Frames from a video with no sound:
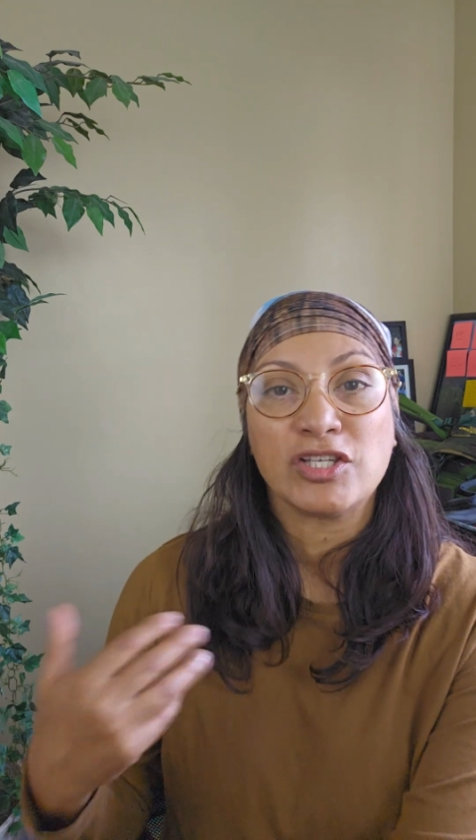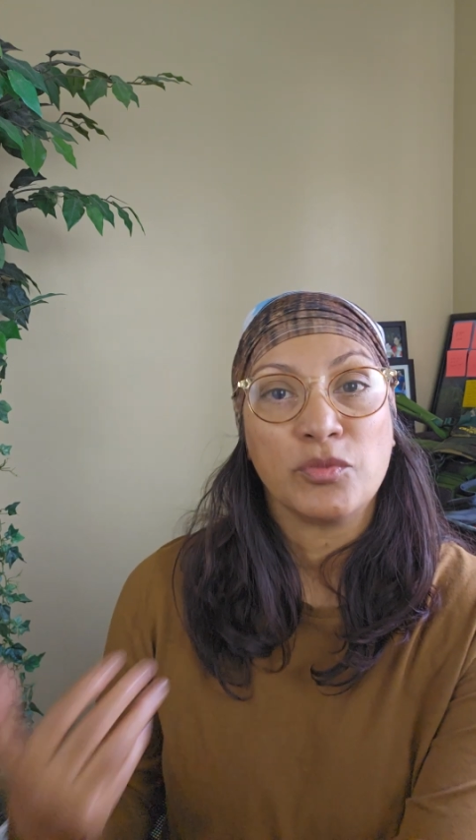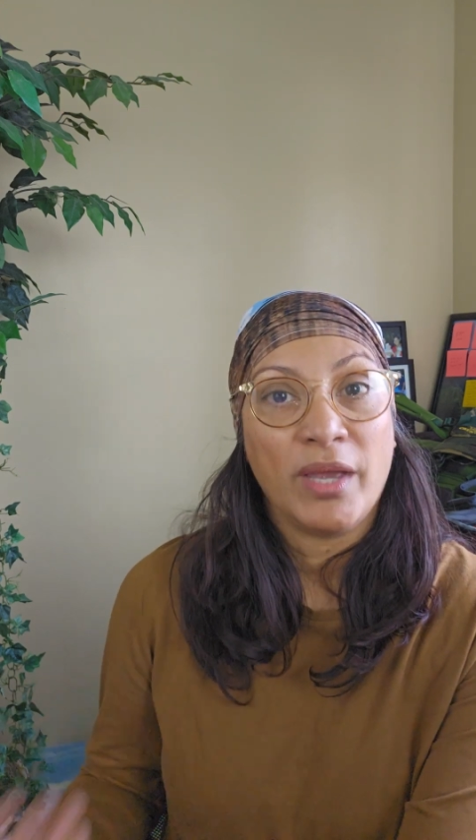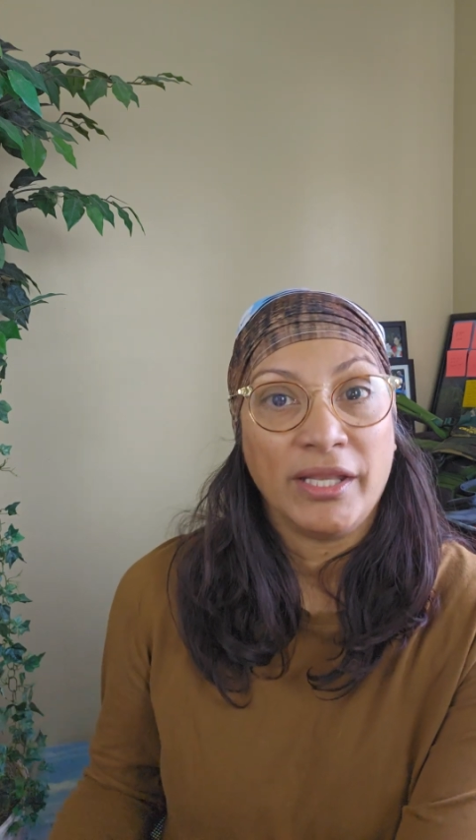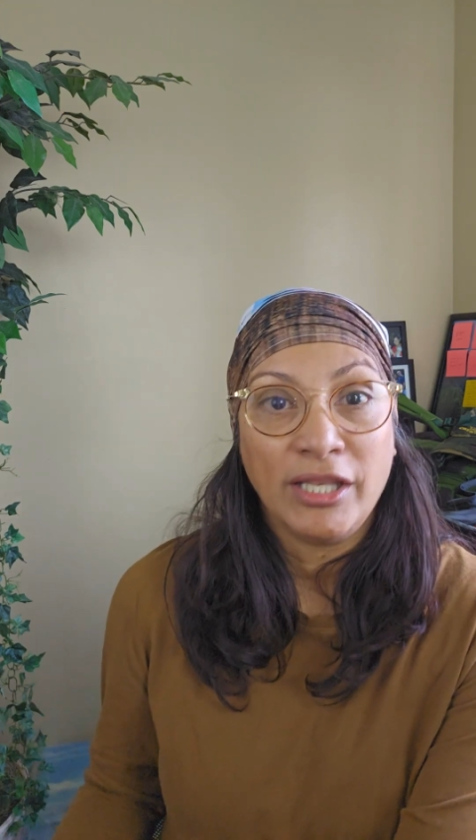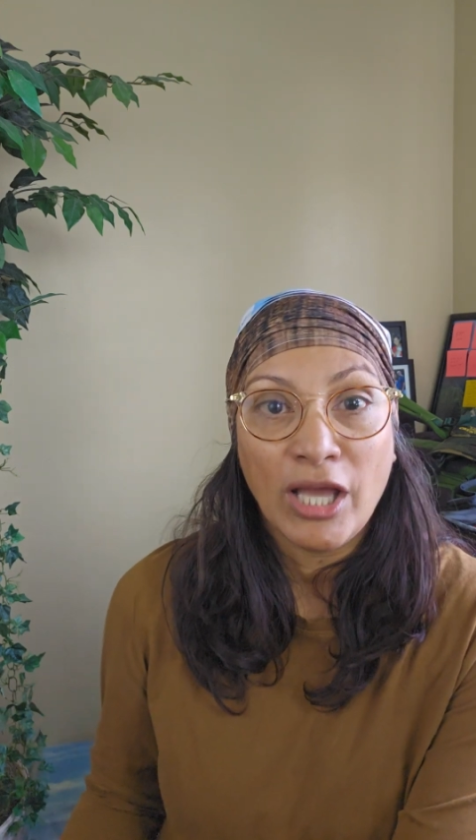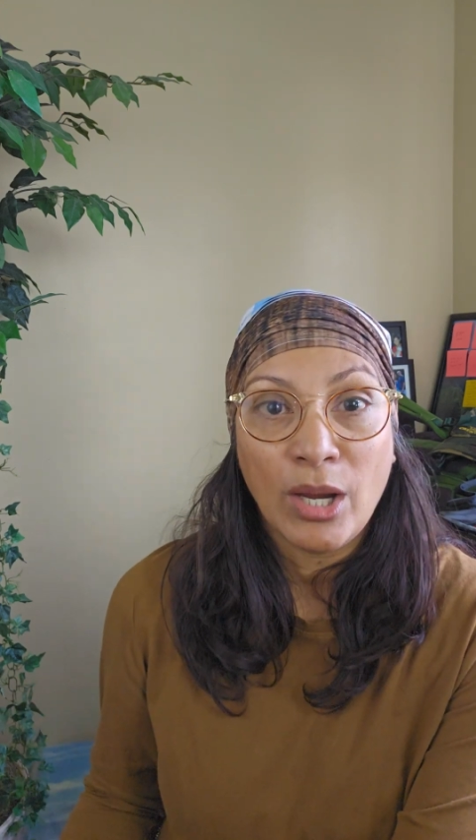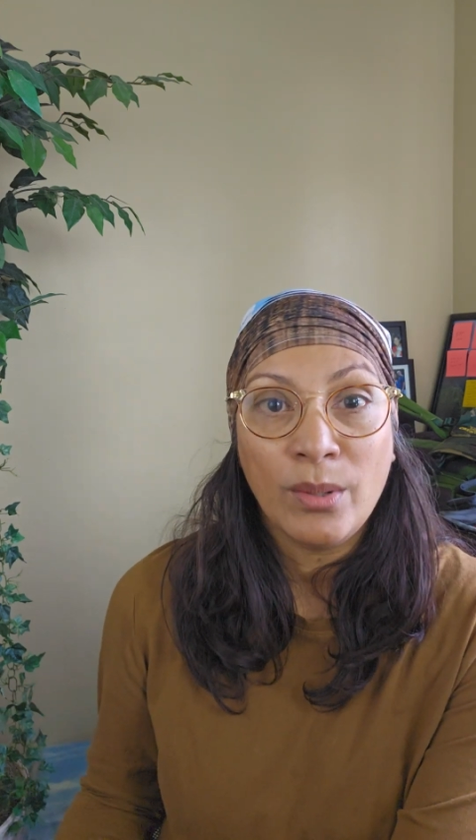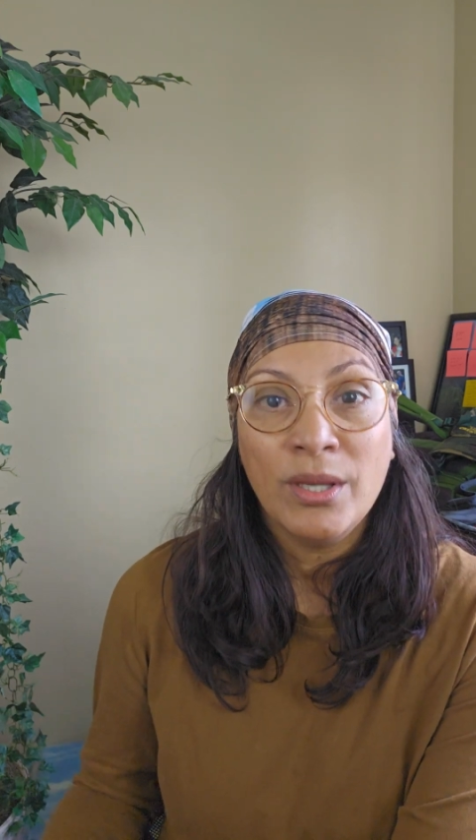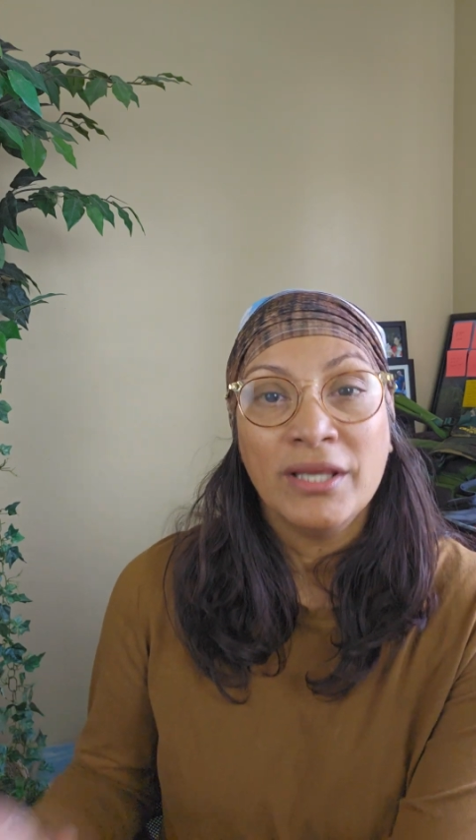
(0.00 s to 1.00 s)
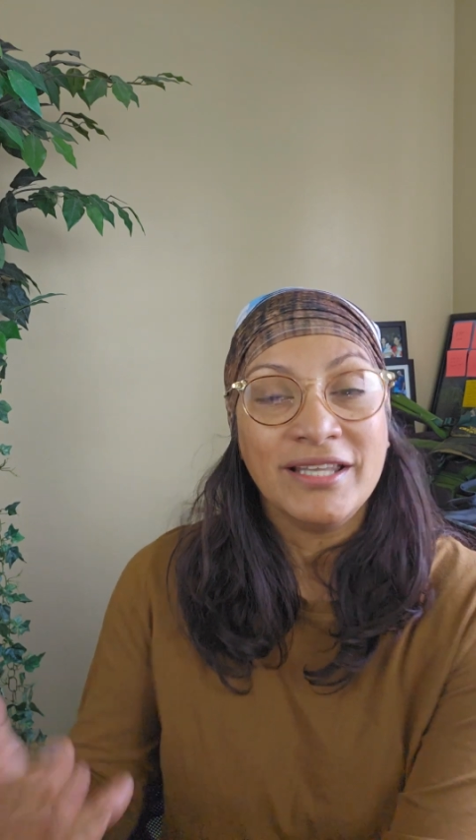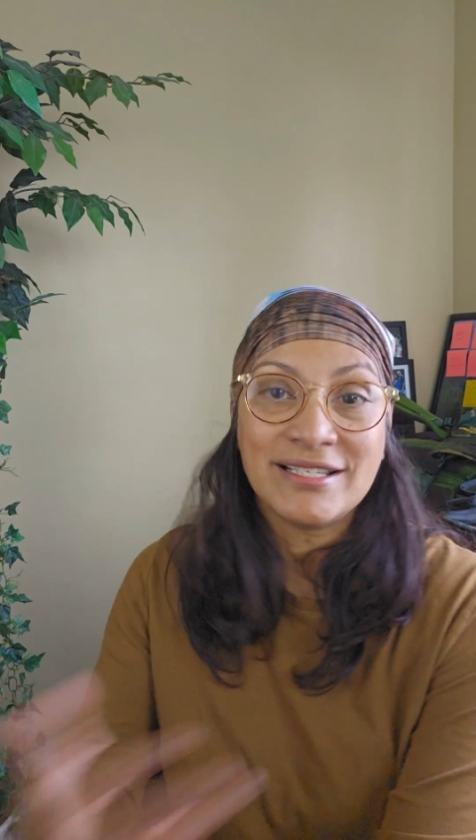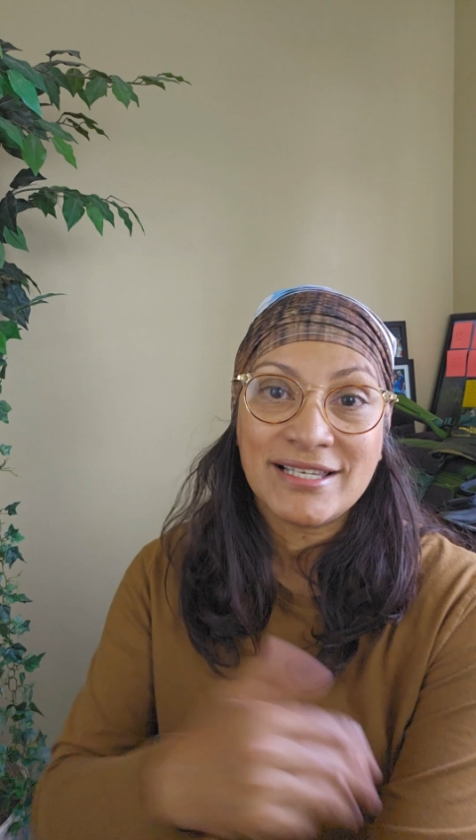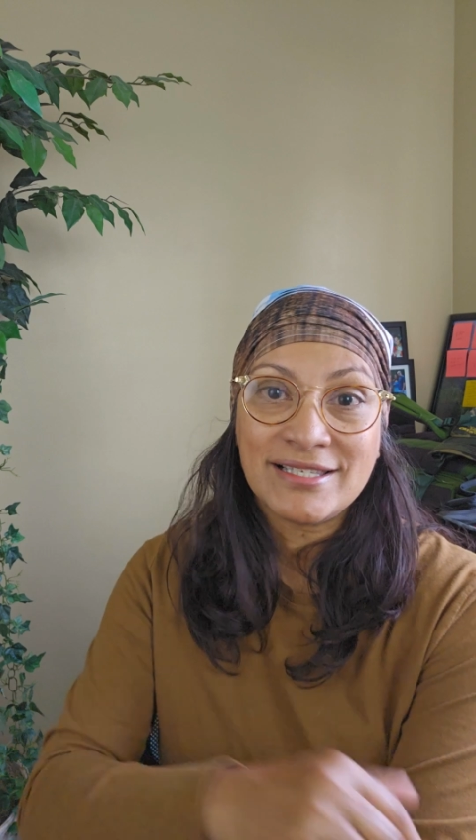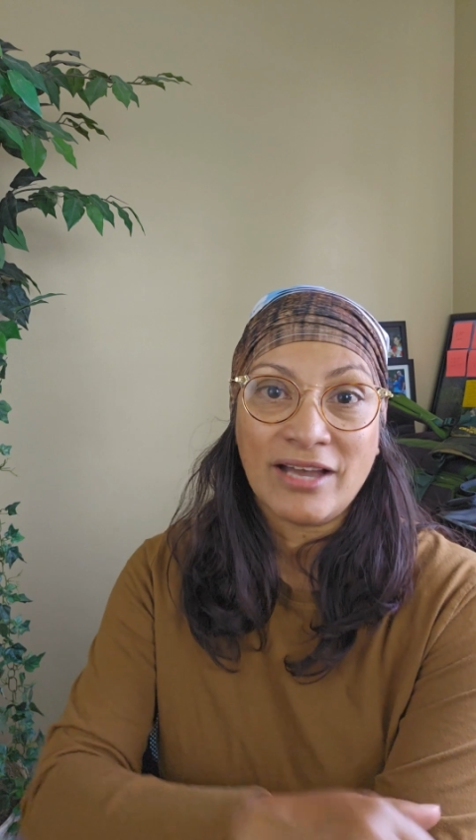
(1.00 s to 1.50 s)
As many know,
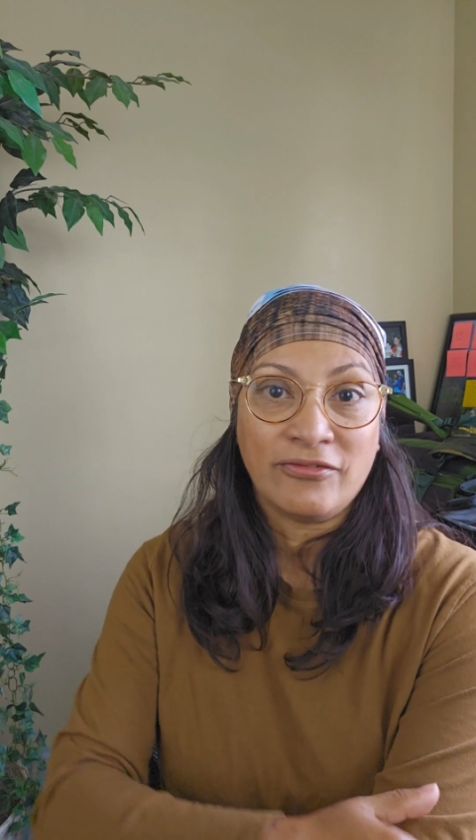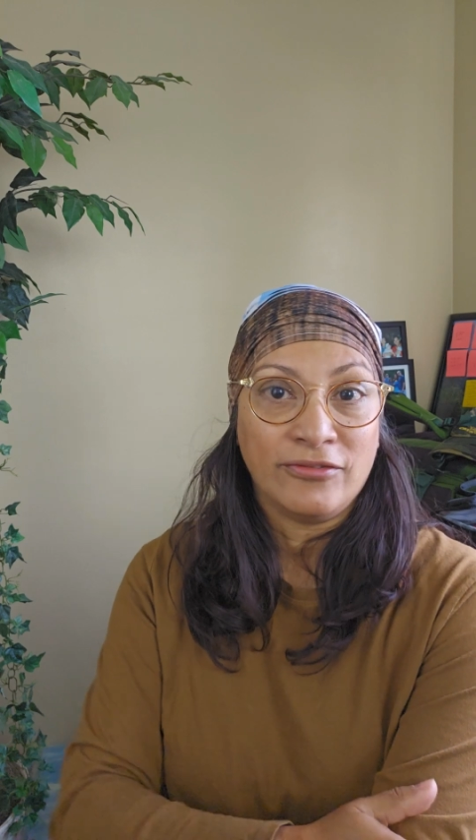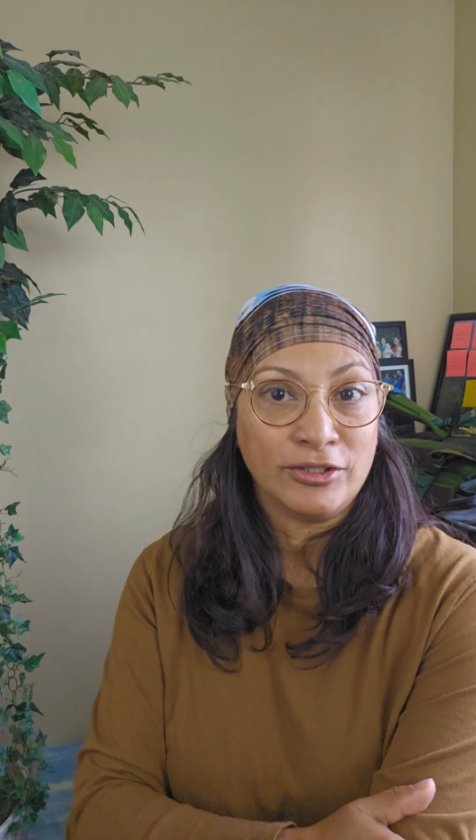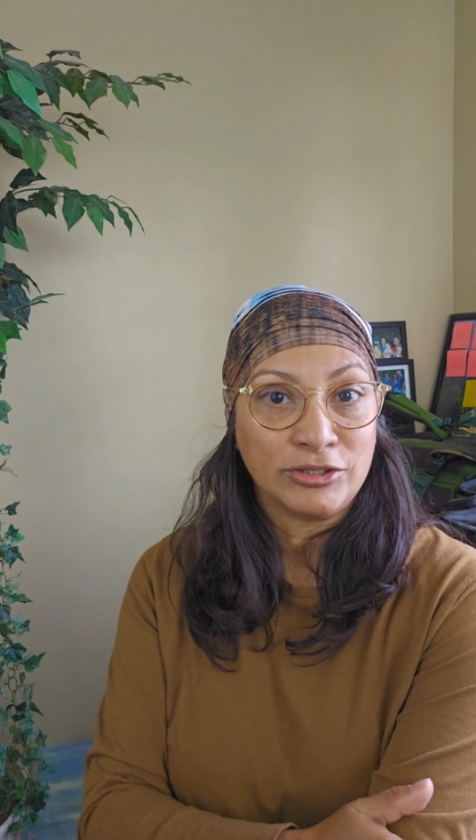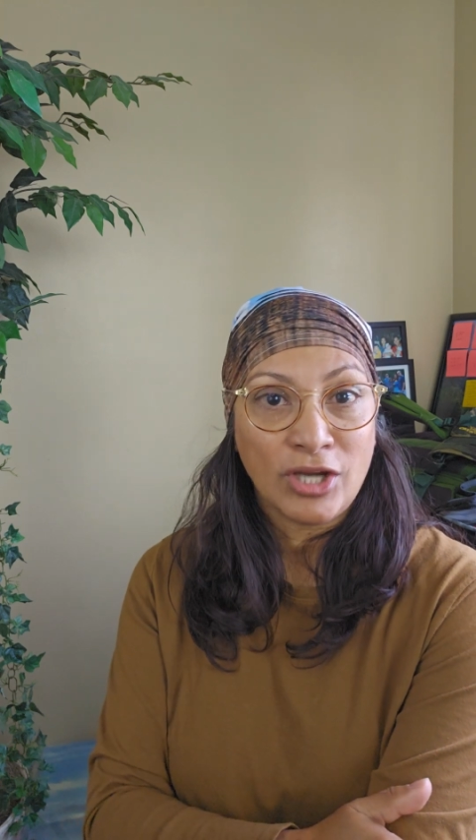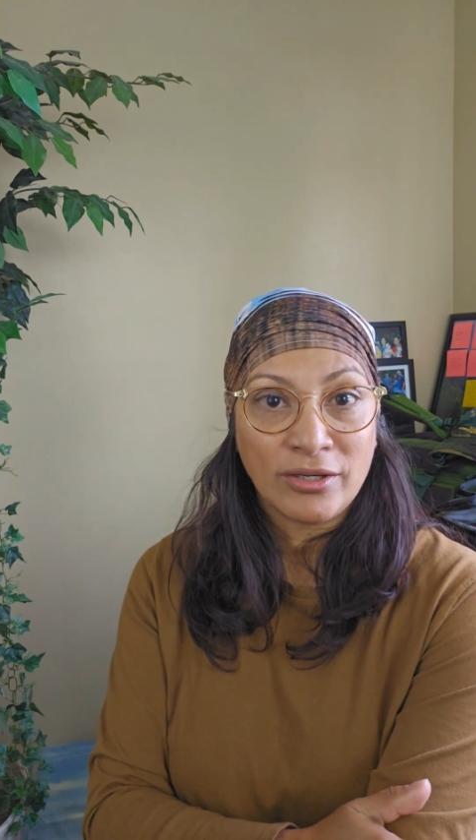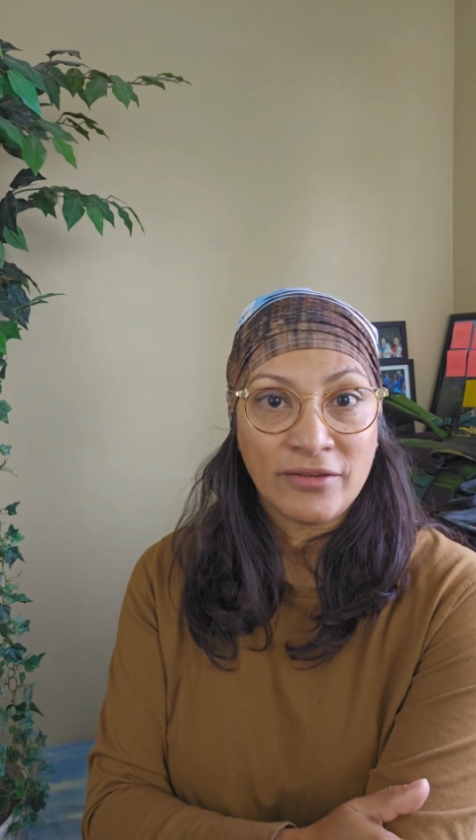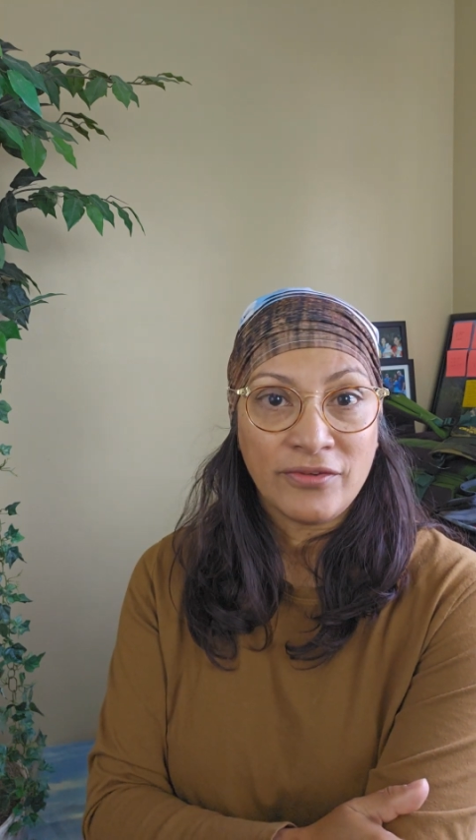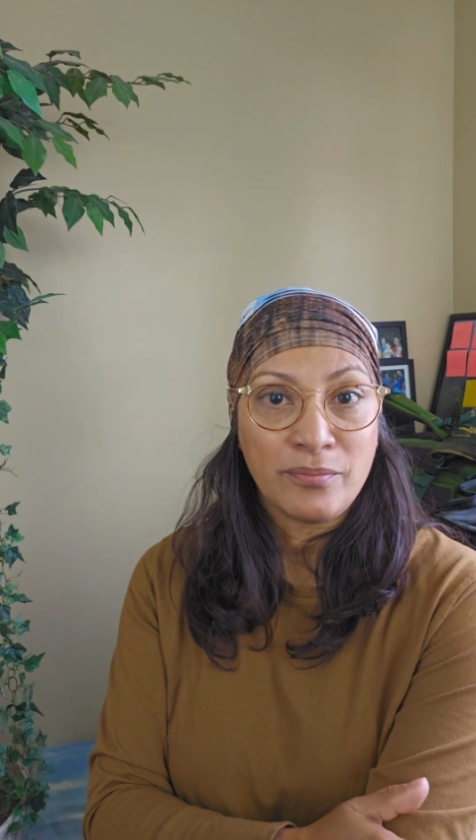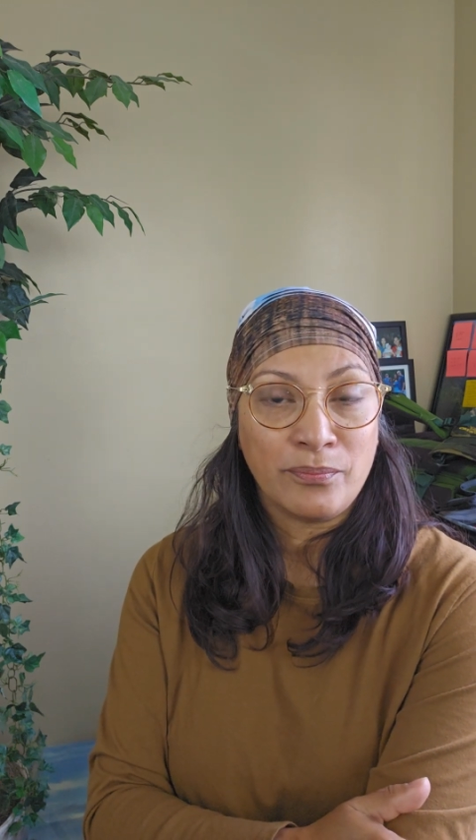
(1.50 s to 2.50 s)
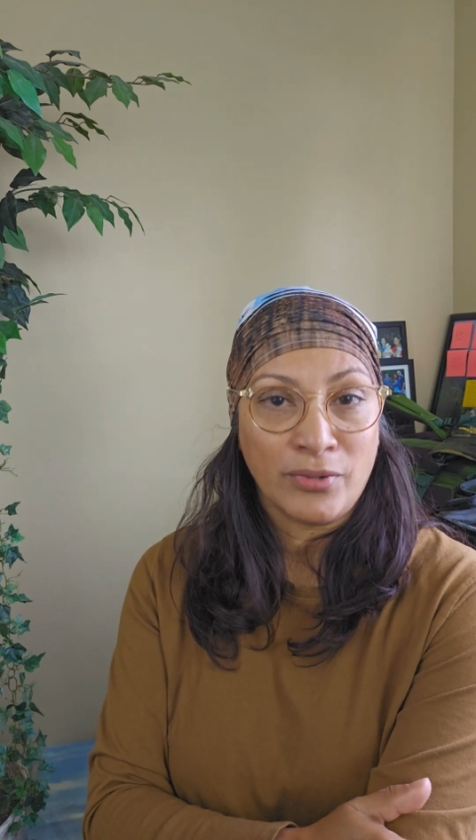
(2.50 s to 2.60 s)
this is a photography